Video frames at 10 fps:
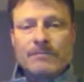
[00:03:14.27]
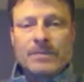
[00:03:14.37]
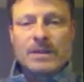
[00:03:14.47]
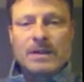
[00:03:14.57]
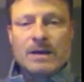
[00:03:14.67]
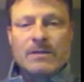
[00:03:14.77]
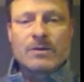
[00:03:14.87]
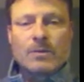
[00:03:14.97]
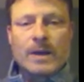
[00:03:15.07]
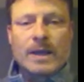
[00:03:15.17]
The
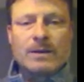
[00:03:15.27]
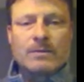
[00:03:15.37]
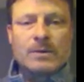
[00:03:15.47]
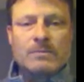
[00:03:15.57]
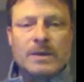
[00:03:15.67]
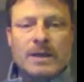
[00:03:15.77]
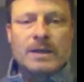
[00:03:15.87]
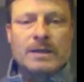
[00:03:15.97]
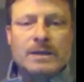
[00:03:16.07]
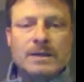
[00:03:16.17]
other way would be